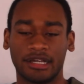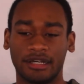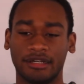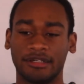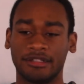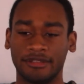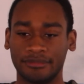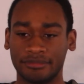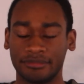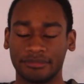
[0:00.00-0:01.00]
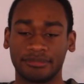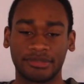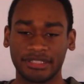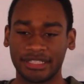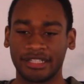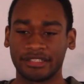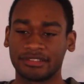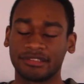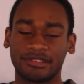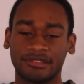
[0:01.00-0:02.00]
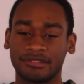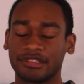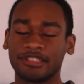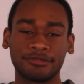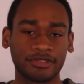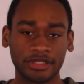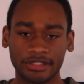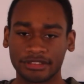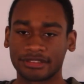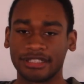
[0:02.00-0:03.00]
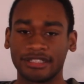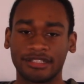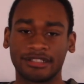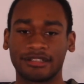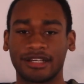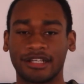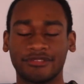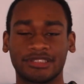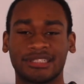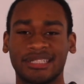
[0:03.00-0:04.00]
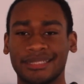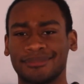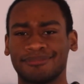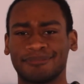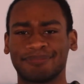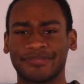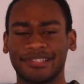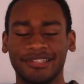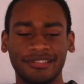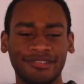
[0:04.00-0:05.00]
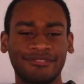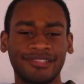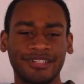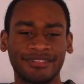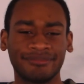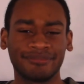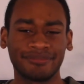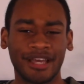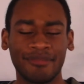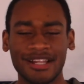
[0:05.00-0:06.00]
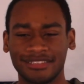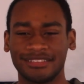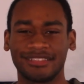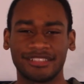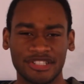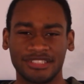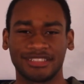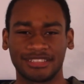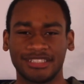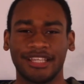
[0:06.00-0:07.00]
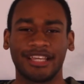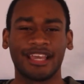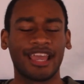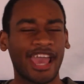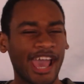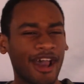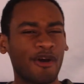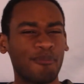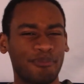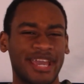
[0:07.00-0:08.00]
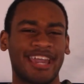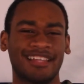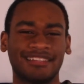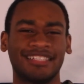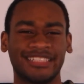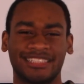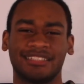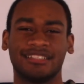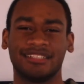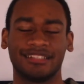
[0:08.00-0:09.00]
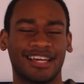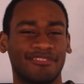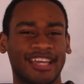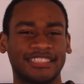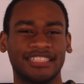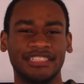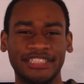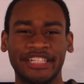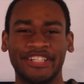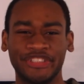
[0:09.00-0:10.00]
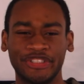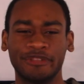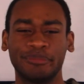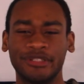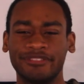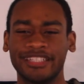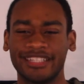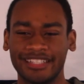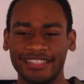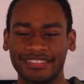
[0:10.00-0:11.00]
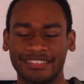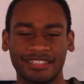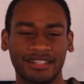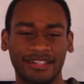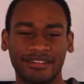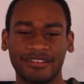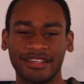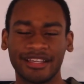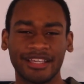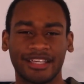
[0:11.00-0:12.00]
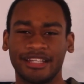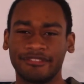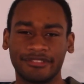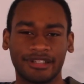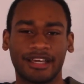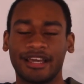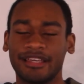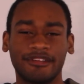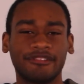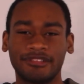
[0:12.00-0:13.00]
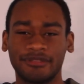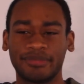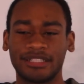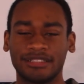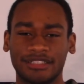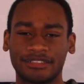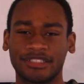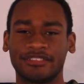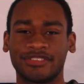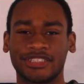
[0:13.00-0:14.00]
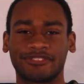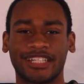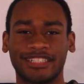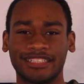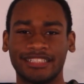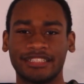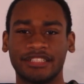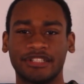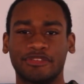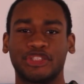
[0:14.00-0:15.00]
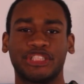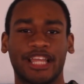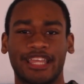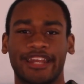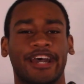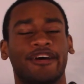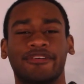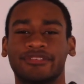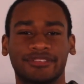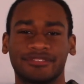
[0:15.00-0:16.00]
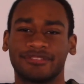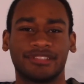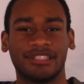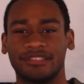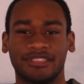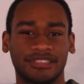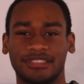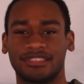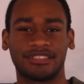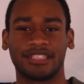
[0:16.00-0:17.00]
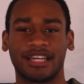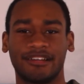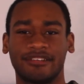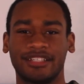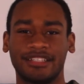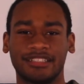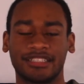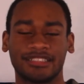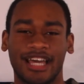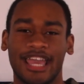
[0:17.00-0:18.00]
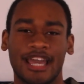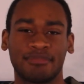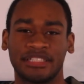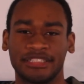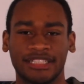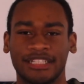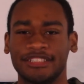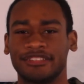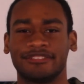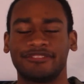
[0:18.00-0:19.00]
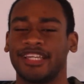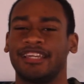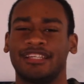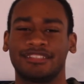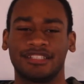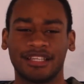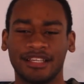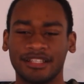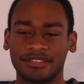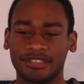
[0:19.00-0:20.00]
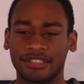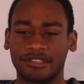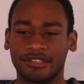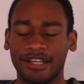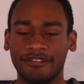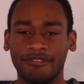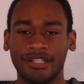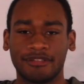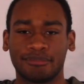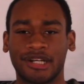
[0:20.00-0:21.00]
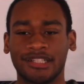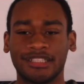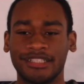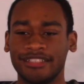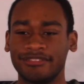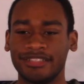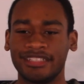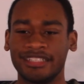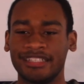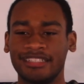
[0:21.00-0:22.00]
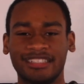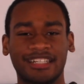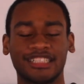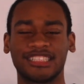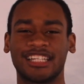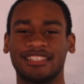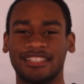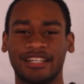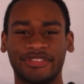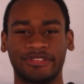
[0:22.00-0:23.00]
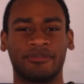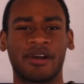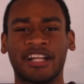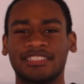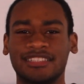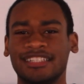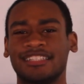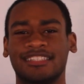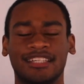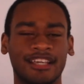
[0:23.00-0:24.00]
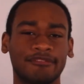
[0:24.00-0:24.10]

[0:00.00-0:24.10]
But yeah, so a couple of years later, I was like, you know what? I'm actually curious to see how bad this live action G.I. Joe movie is, And it would have been a disservice if I didn't, check it out, just to see how it is, because I am a G.I. Joe fan. So I went and bought the DVD and I sat down to watch this.